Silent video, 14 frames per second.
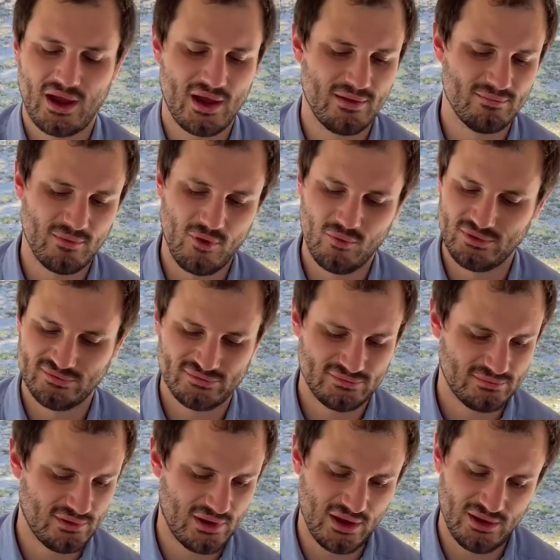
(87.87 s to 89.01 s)
I'm always,
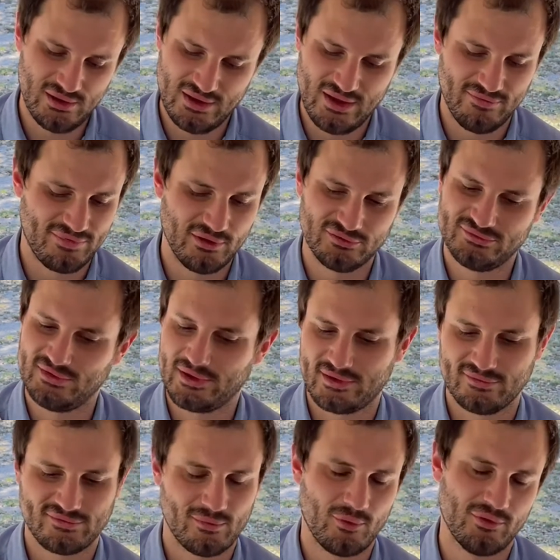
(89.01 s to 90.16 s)
if there's
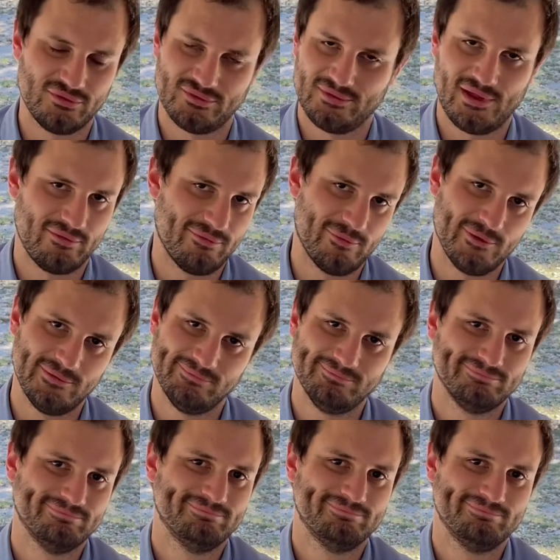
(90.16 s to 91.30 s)
seconds, I'm always in line
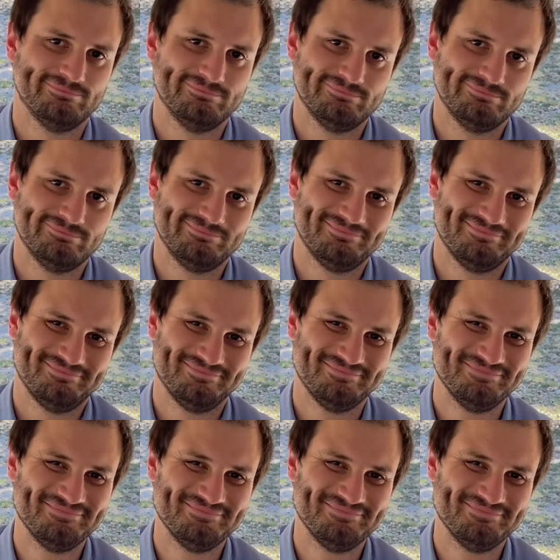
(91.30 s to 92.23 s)
for